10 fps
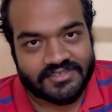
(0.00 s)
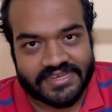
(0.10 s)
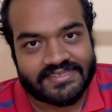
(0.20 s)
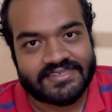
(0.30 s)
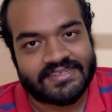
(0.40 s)

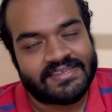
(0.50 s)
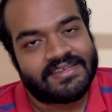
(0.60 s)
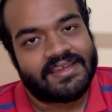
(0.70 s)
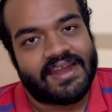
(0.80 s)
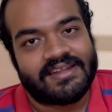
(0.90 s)
test
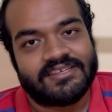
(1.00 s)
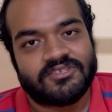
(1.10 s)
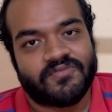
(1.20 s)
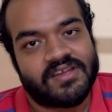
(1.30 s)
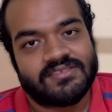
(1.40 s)
at
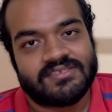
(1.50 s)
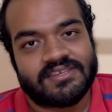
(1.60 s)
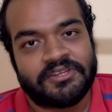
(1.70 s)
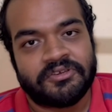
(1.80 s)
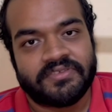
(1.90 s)
least once
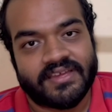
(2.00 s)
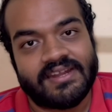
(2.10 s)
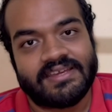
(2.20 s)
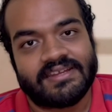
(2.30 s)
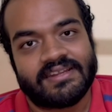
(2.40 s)
in your
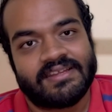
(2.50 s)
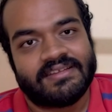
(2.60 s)
3rd year,